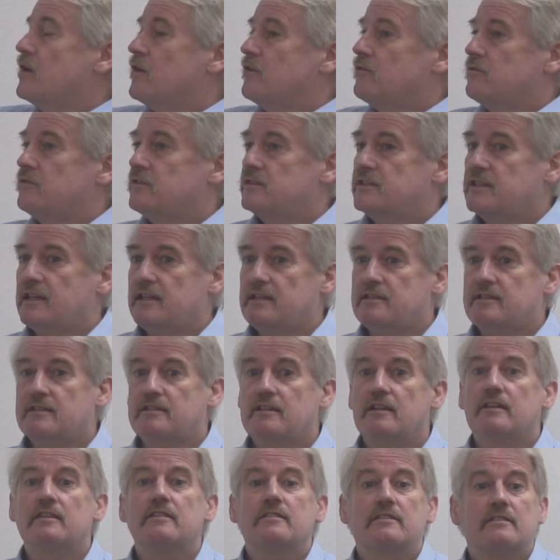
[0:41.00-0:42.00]

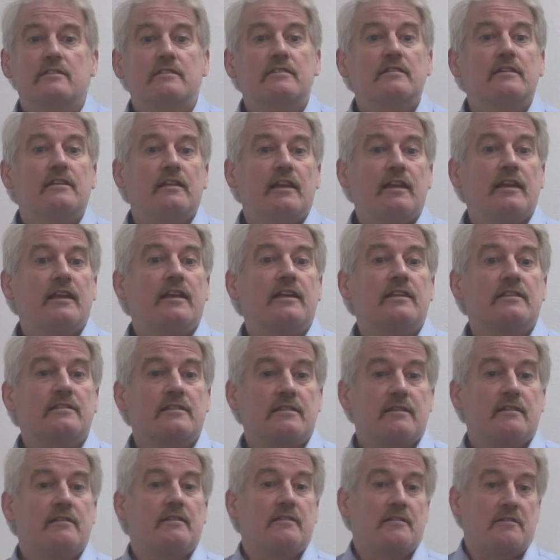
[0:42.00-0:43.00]
Resistance
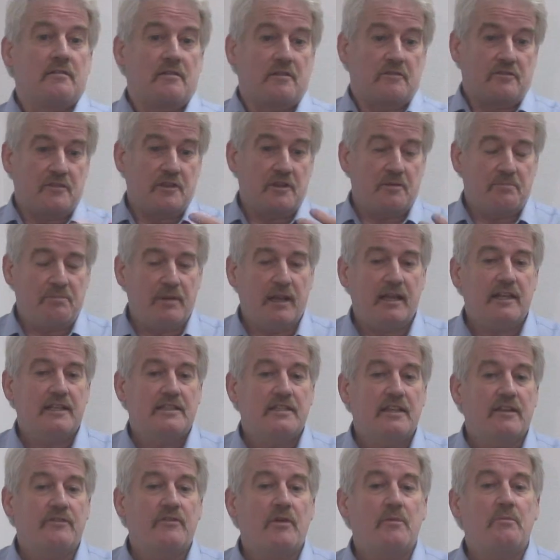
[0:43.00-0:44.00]
is the
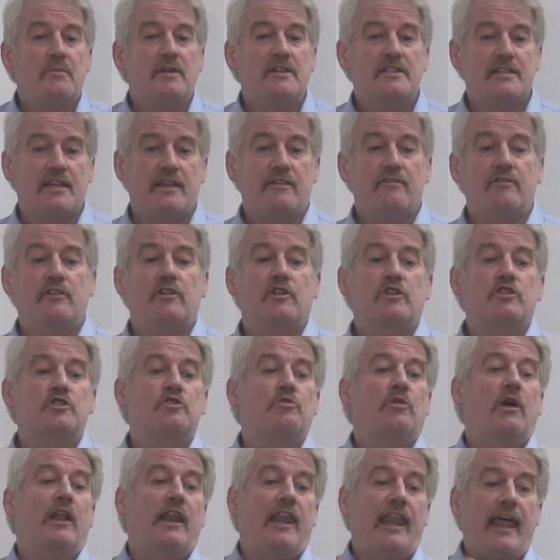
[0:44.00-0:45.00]
ability of a material
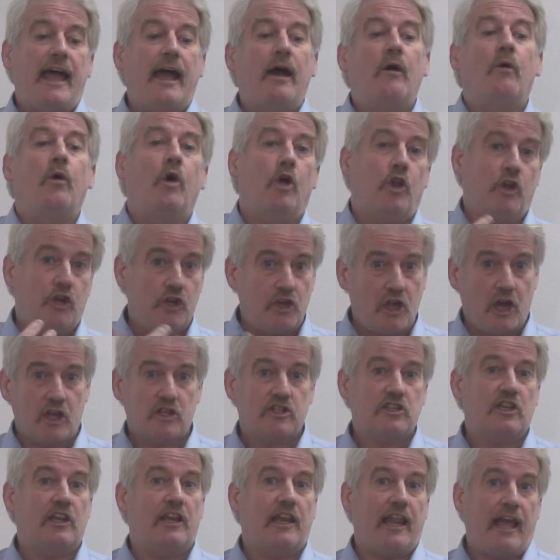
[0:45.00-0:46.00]
to allow or
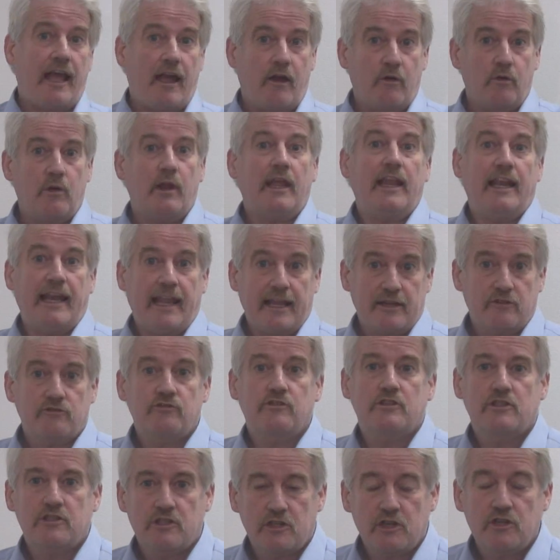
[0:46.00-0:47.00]
not allow
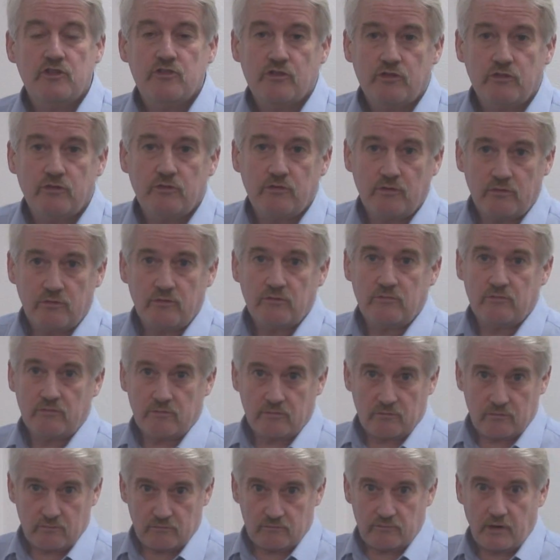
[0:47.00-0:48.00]
electricity to
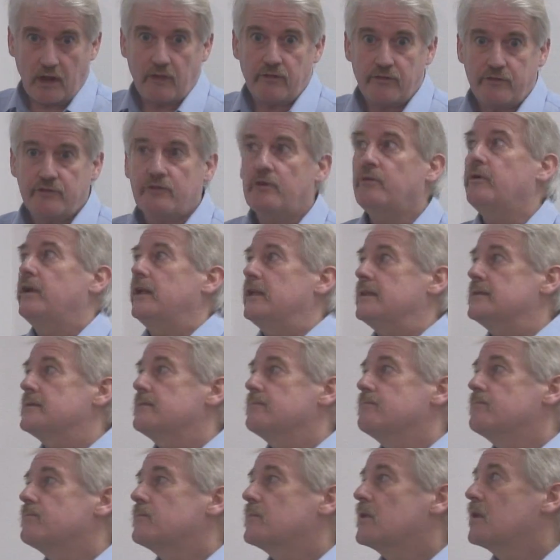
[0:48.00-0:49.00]
run through it.
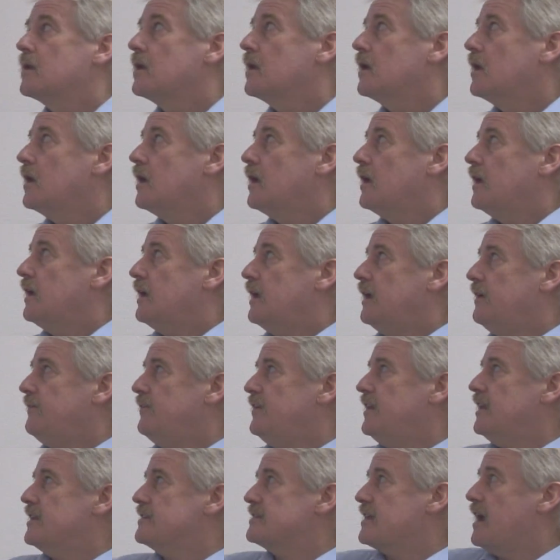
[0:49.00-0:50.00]
If
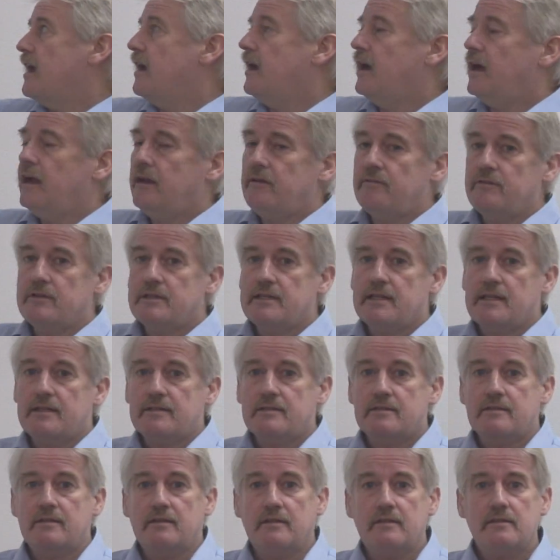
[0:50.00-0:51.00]
it has a high
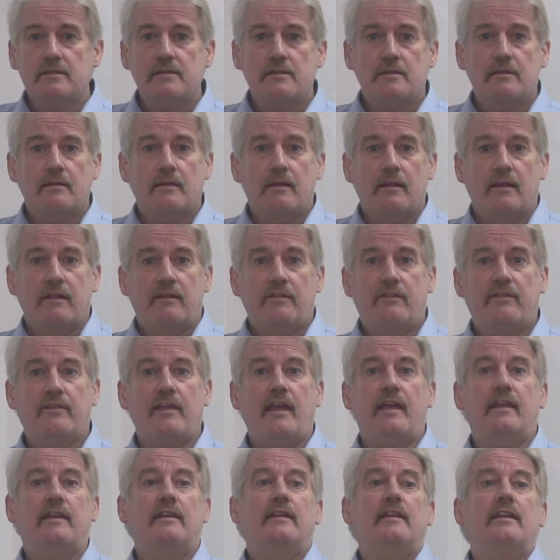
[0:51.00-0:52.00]
resistance,
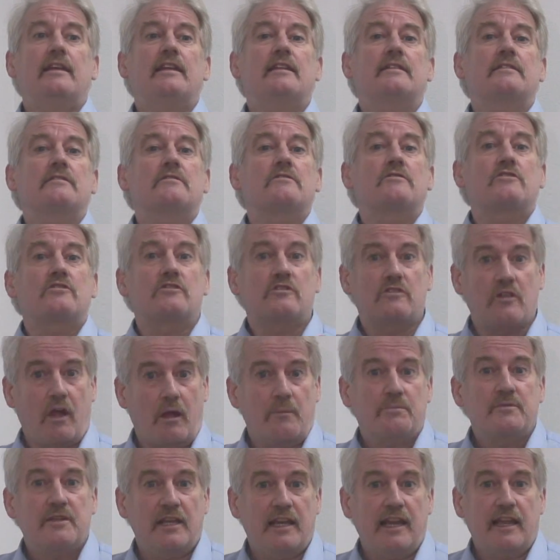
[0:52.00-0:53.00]
then it
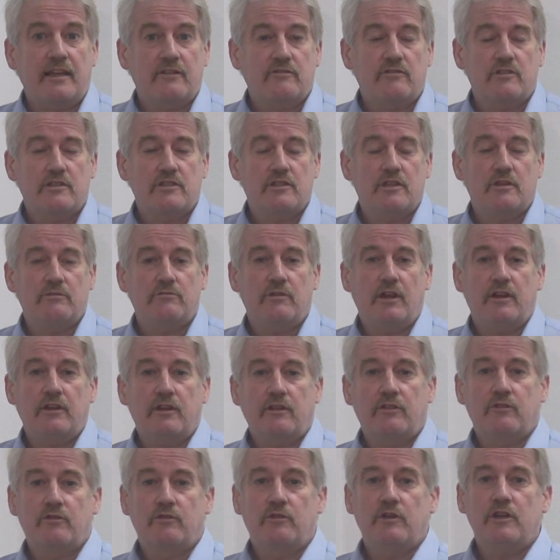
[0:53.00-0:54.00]
stops electricity
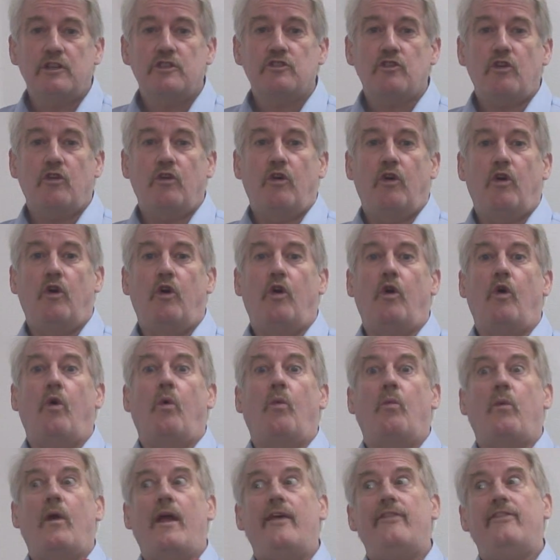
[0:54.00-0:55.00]
running through it,
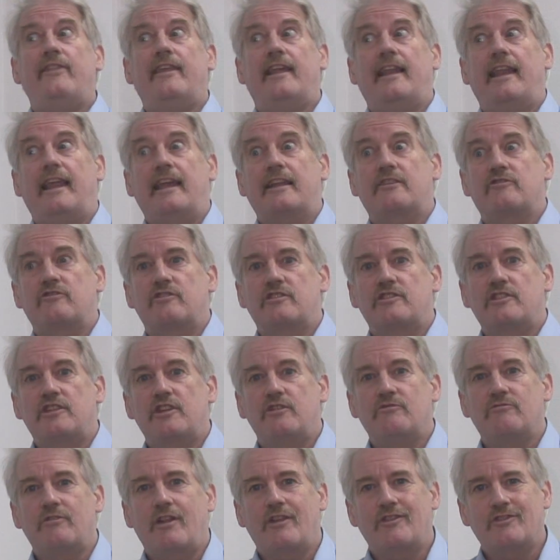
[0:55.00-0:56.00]
or when the
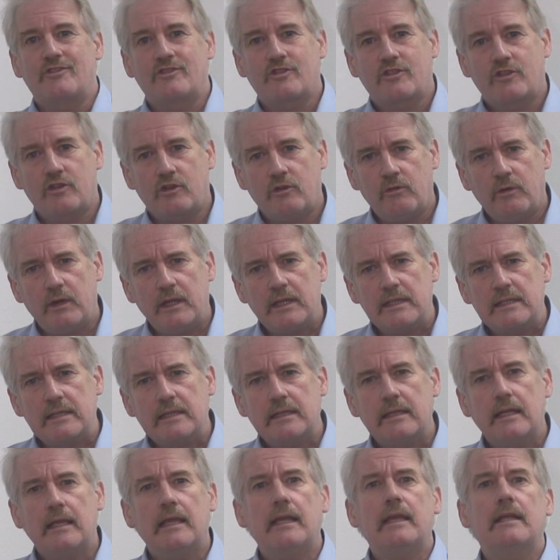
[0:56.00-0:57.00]
electricity runs through it,
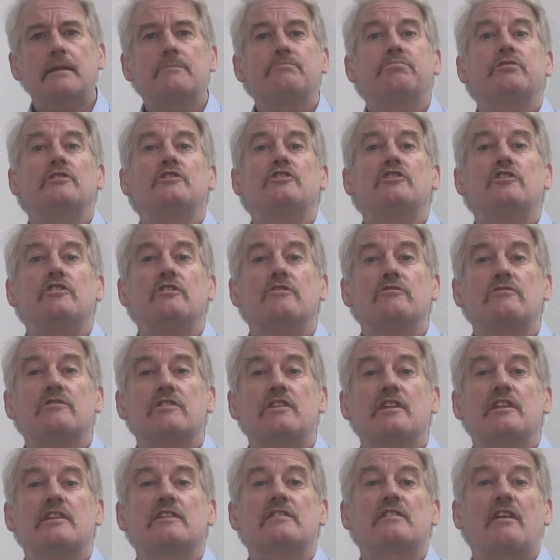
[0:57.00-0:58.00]
it
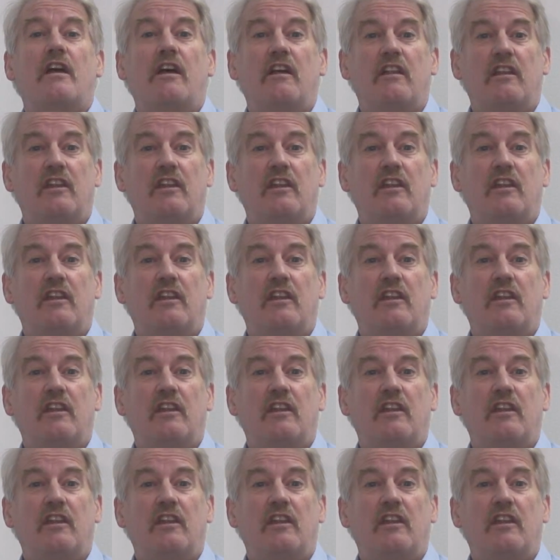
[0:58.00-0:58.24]
produces a